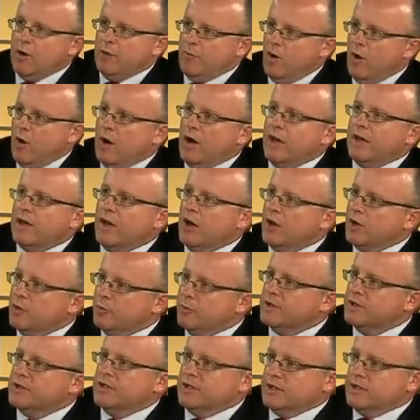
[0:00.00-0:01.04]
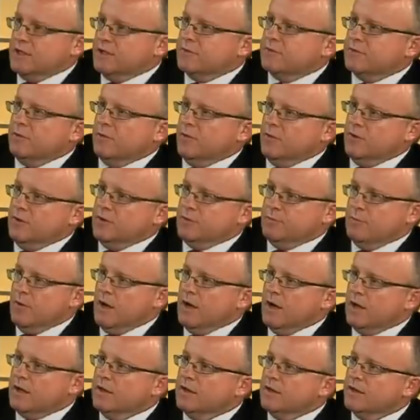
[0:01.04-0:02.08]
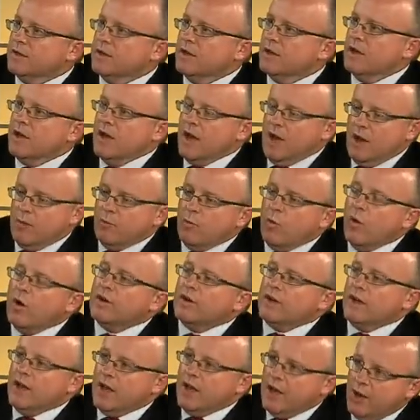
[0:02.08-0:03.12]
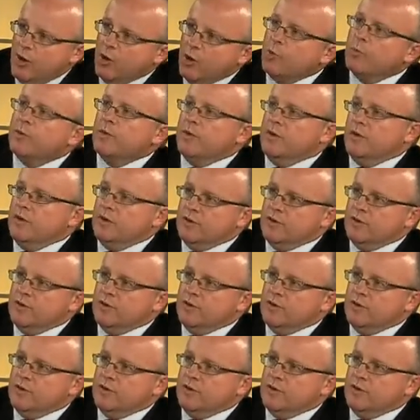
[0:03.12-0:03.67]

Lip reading: am I going to be successful in this market and what help